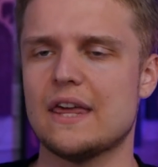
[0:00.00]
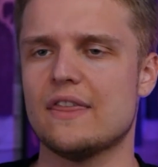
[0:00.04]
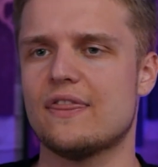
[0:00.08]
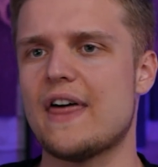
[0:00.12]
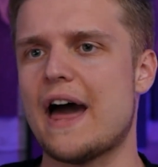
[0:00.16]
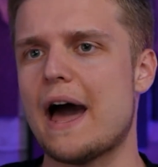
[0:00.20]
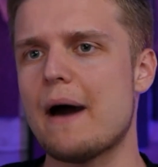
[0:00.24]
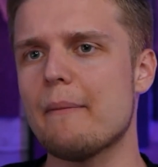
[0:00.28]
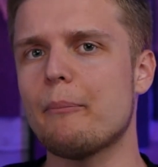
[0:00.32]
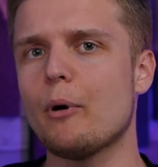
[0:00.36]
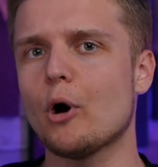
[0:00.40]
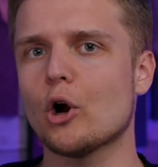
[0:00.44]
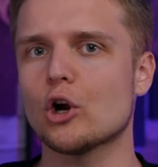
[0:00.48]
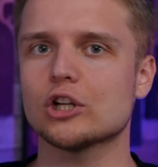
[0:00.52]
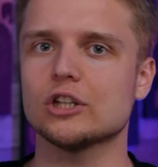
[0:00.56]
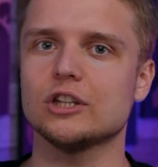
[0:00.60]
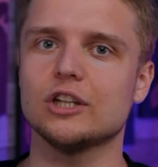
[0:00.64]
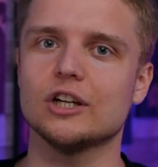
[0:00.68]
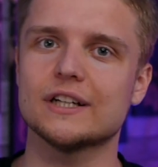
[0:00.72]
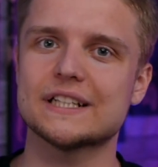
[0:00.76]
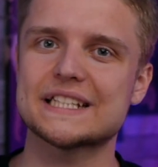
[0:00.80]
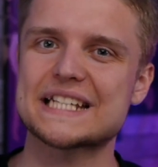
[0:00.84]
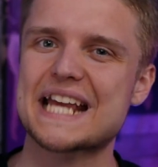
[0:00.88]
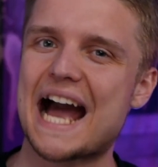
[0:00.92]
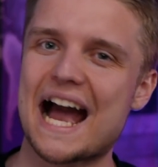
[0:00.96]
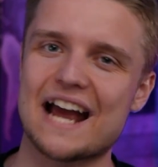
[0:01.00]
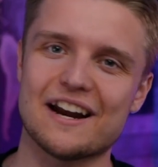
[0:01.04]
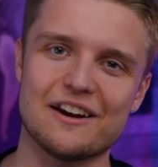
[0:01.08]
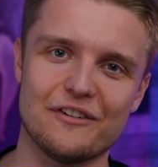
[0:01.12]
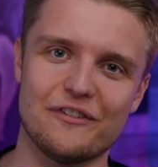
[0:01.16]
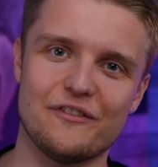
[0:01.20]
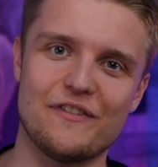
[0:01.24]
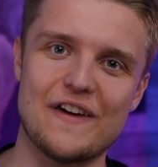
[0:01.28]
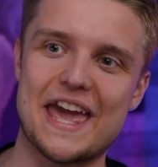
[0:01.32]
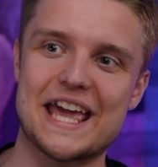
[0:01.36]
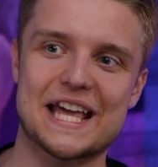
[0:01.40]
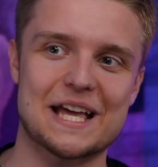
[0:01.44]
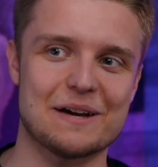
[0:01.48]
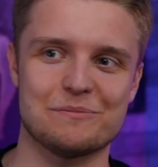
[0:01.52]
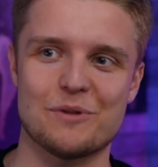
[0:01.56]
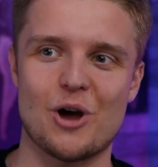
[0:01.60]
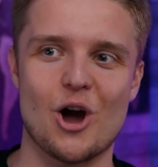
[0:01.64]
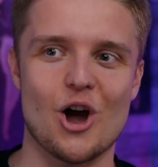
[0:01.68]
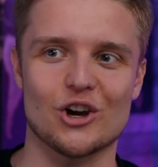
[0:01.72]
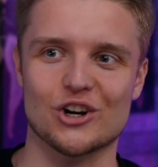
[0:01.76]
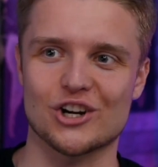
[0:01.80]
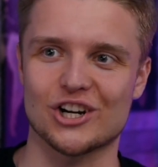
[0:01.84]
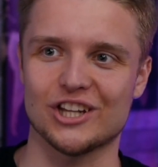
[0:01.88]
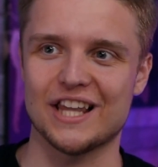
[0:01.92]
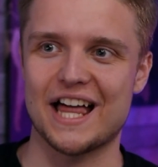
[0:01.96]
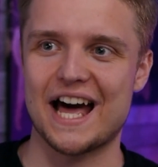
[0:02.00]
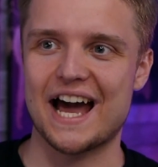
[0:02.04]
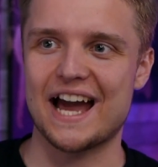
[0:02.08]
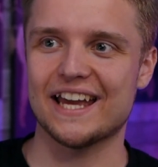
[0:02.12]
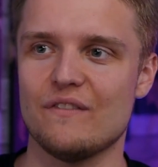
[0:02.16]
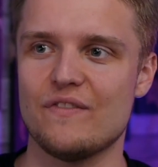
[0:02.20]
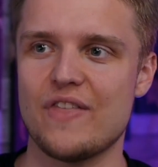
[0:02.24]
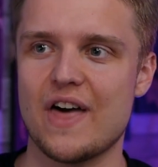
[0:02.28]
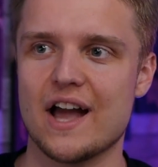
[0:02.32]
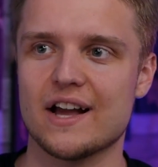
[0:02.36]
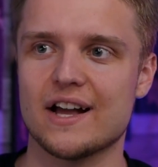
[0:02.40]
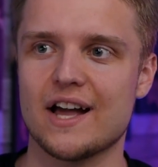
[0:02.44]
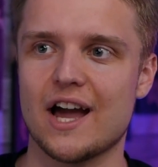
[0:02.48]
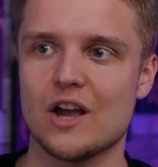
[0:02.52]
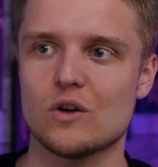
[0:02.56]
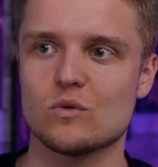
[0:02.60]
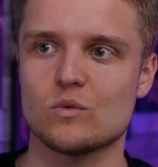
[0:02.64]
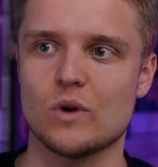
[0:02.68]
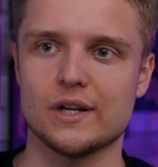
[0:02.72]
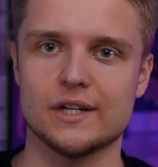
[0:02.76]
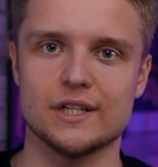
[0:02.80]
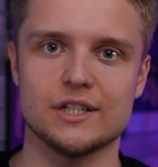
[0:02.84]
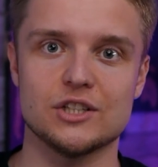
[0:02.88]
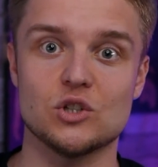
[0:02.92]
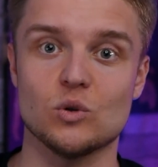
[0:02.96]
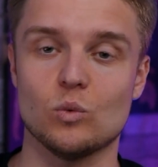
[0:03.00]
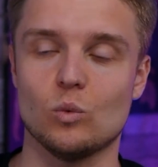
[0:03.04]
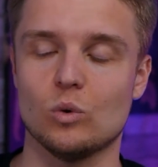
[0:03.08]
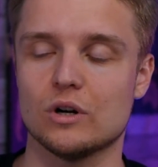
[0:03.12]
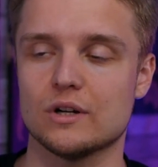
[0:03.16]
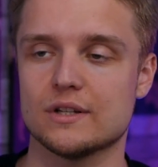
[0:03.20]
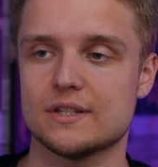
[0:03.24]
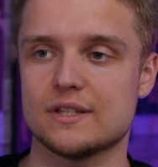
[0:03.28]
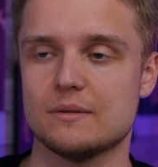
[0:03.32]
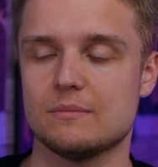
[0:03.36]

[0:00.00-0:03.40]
that part looked kind of fake, I'm not gonna lie. Of that guy running towards